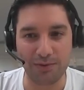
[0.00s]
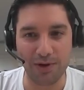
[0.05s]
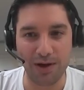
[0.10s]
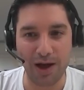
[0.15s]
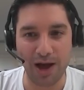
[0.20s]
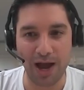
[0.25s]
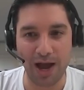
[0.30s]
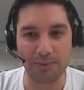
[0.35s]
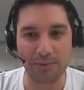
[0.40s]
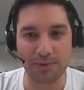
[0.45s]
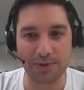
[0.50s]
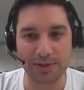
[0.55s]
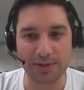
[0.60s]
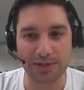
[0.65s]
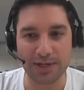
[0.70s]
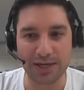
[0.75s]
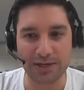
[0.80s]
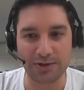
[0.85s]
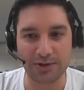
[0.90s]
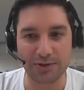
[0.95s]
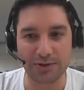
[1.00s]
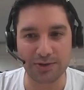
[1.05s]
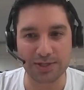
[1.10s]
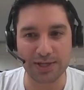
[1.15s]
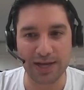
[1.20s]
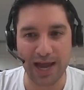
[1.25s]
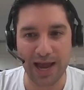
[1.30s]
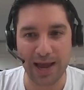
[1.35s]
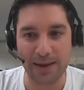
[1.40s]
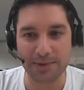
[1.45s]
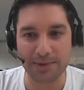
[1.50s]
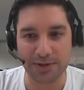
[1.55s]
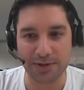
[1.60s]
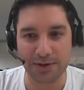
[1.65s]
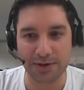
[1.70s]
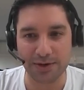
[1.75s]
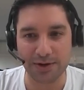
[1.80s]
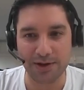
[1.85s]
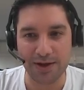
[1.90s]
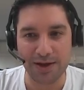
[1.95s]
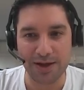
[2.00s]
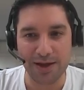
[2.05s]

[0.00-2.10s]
I was introduced to Amazon